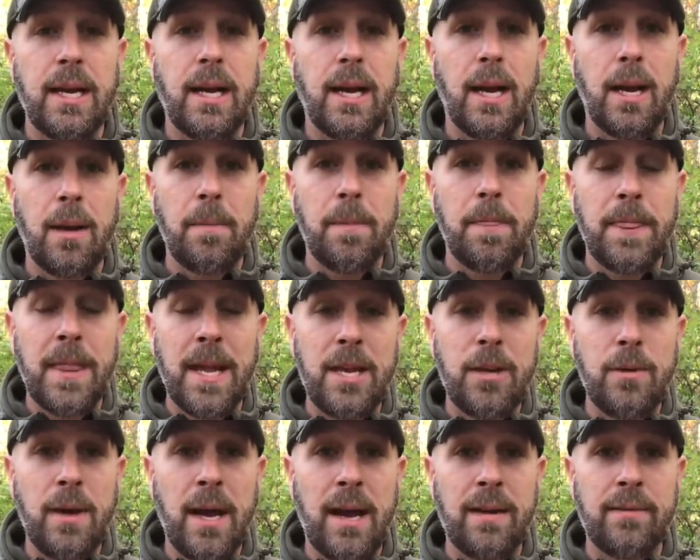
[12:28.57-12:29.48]
Uh, then
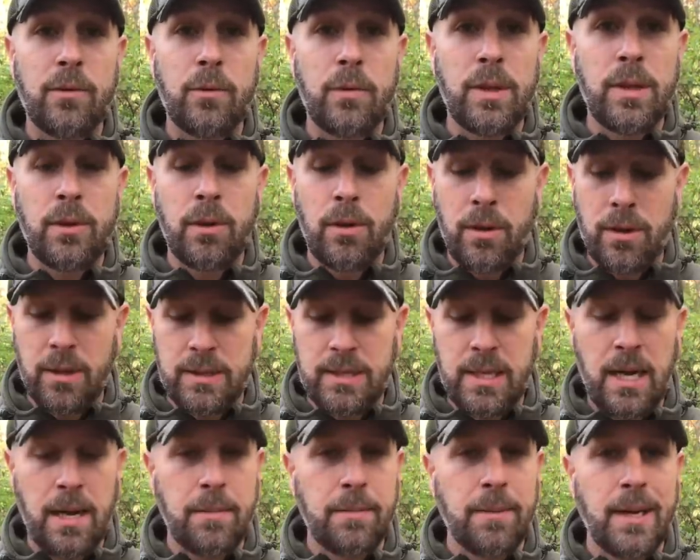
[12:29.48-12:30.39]
you have it with you all the
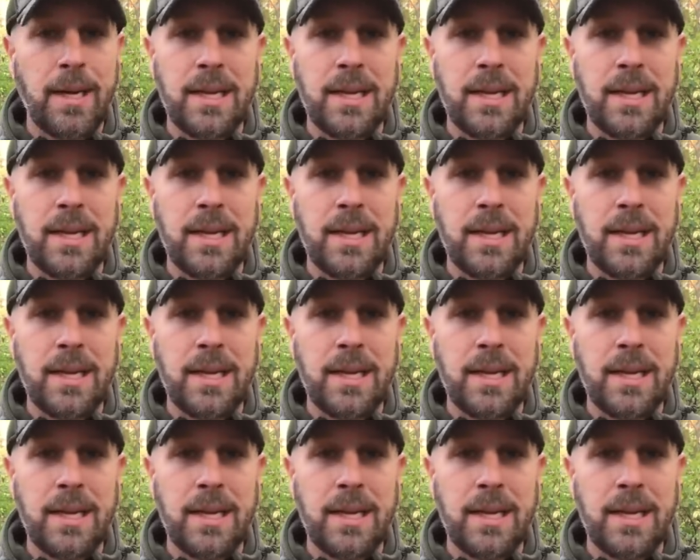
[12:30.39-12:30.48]
time.